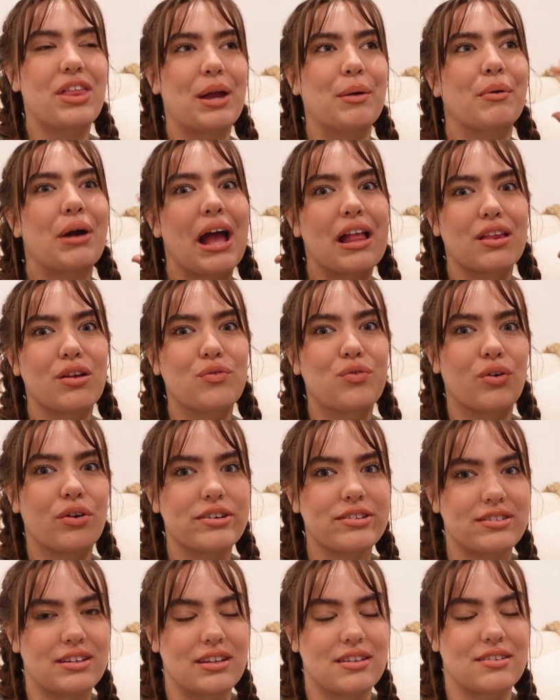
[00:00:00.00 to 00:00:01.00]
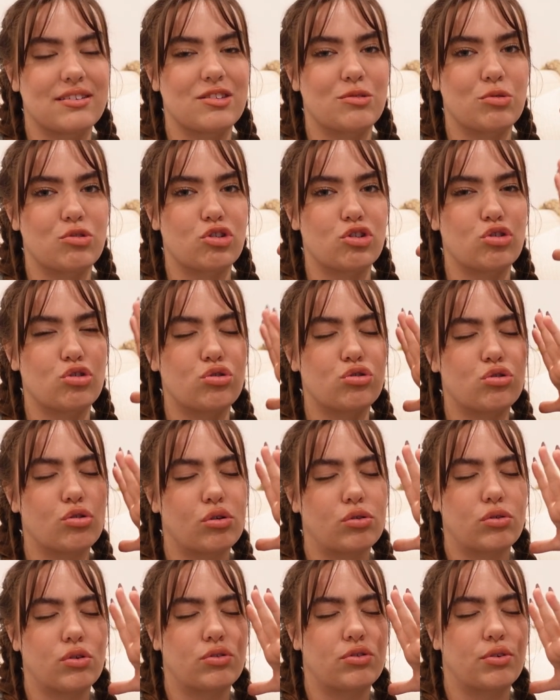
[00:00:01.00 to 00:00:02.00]
They were at the Four Seasons, which is
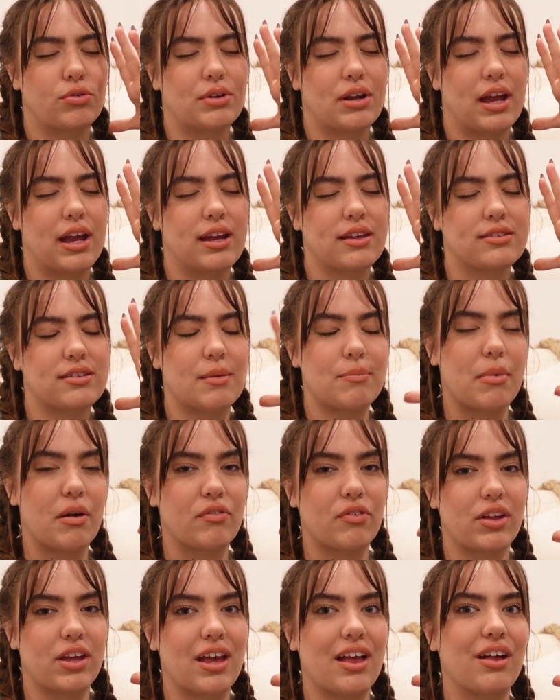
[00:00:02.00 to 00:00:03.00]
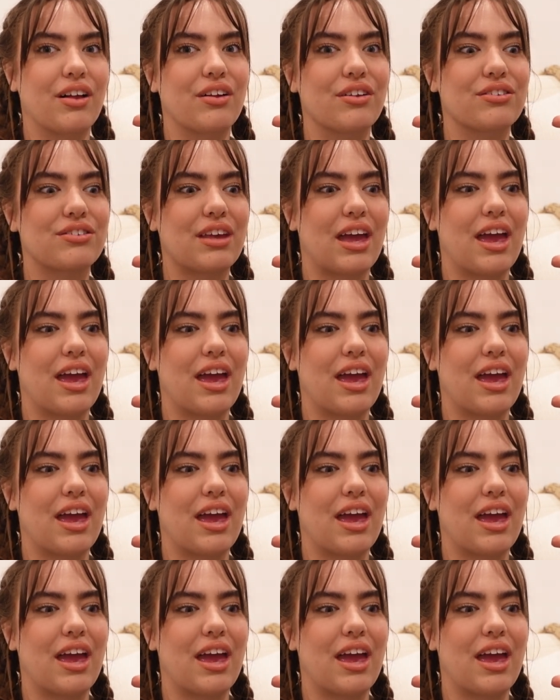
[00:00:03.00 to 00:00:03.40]
so, so, so nice in Beverly Hills.